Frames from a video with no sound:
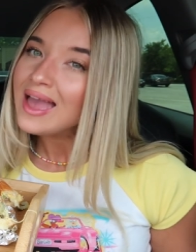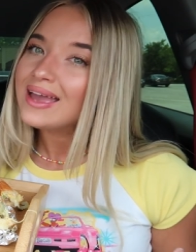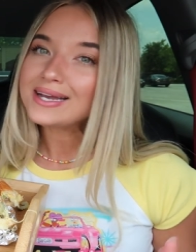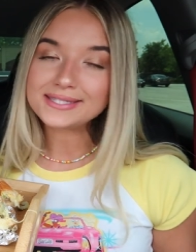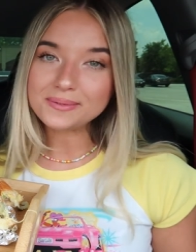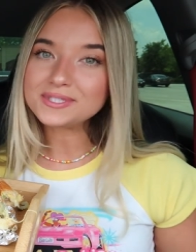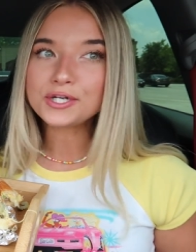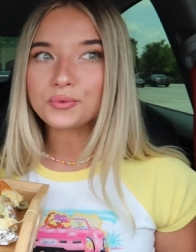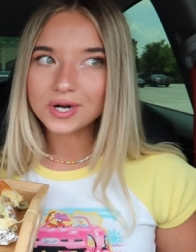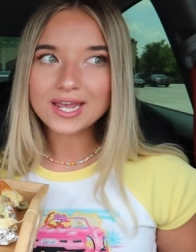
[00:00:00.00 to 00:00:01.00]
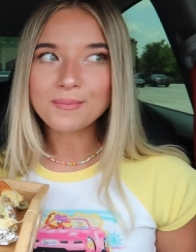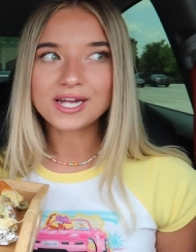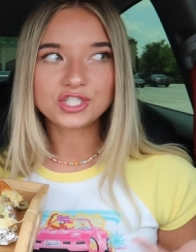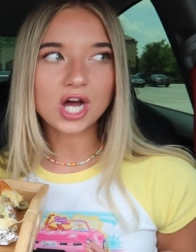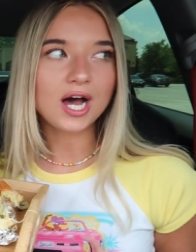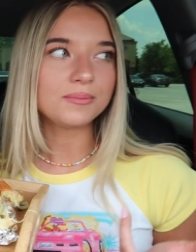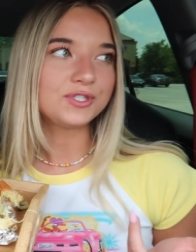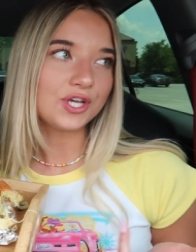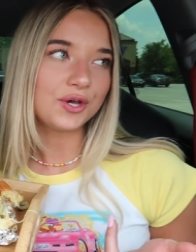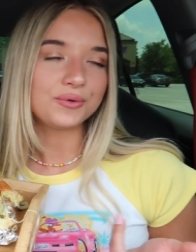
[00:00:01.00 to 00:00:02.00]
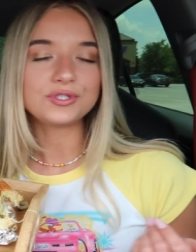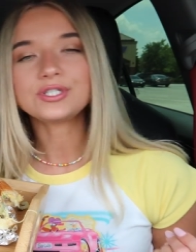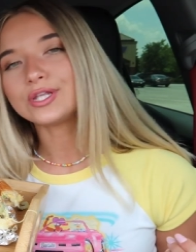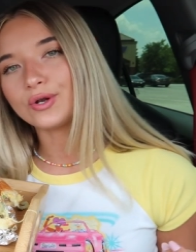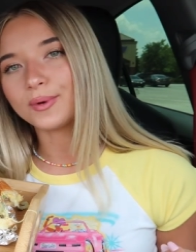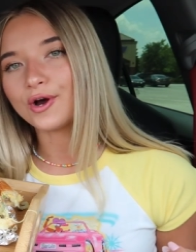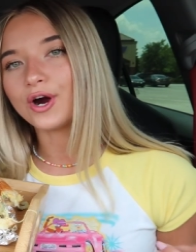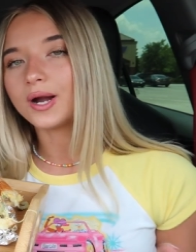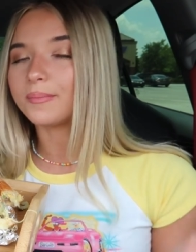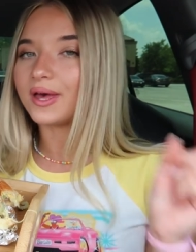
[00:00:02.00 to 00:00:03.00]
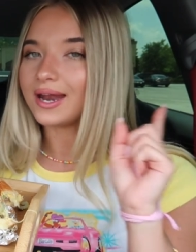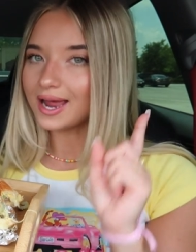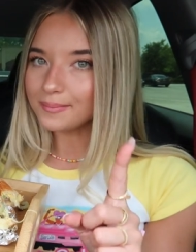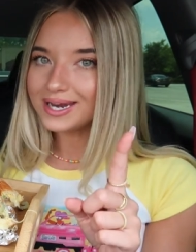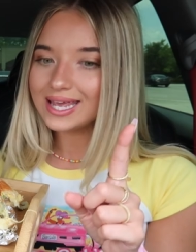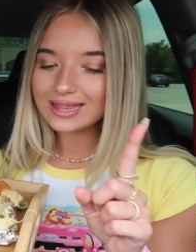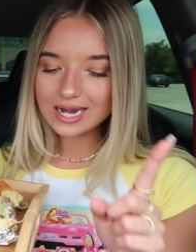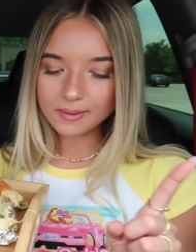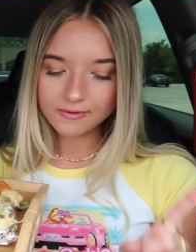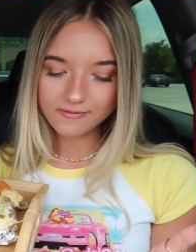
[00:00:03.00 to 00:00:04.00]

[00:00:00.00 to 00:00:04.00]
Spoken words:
Because I'm still working my job, so it's just a little bit hard, but I'm gonna get that up